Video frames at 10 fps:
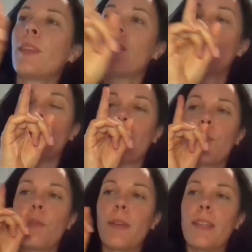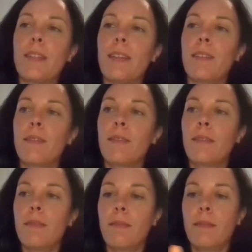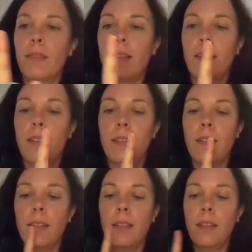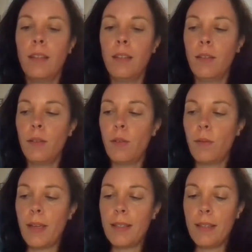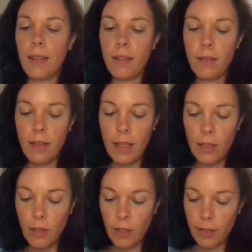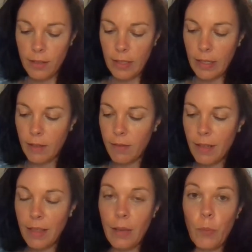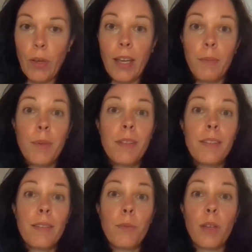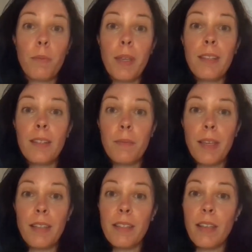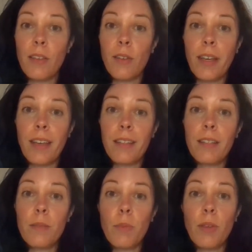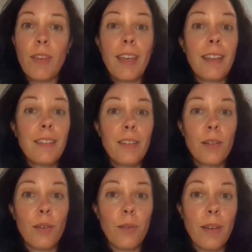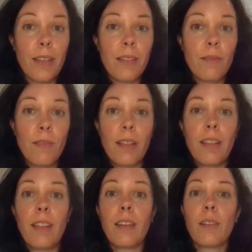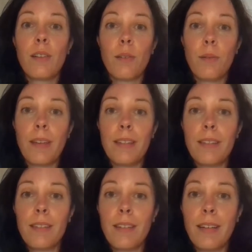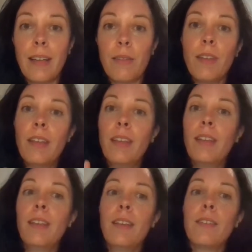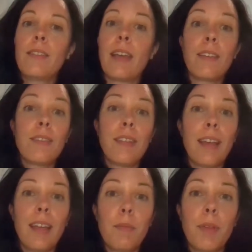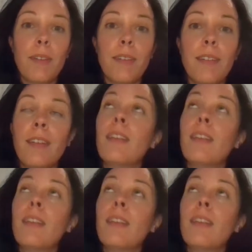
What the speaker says: going all the way down, and then you look down, and then what happens, what appears to be, is that your hand is moving anti-clockwise rather than clockwise now. So how did that happen?